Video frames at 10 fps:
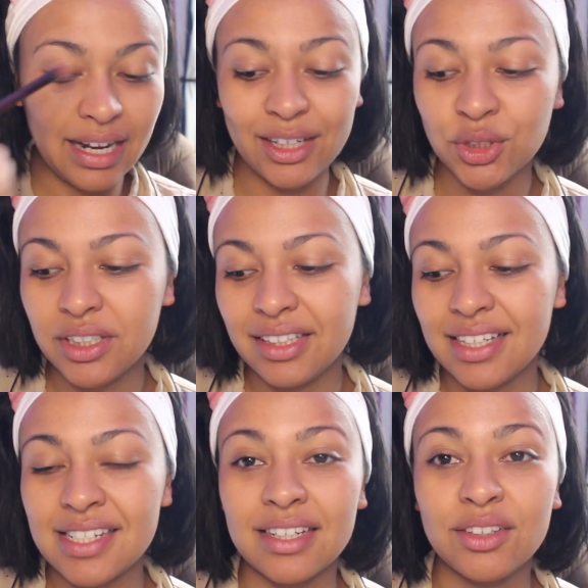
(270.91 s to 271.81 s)
Actually,
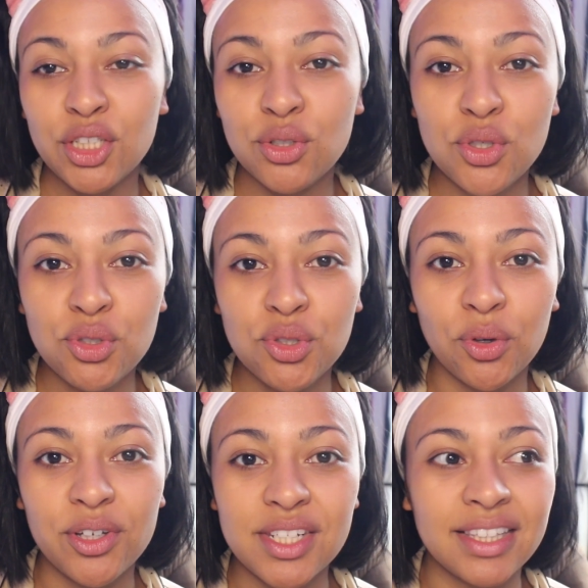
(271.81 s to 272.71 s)
listen, do you do
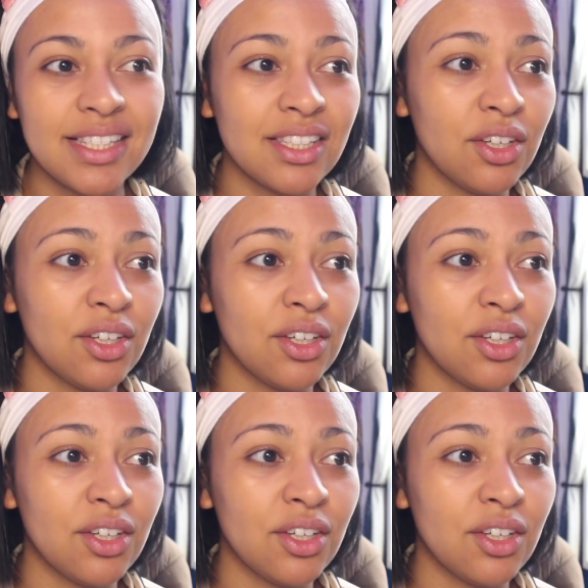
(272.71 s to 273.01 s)
tutorials like this?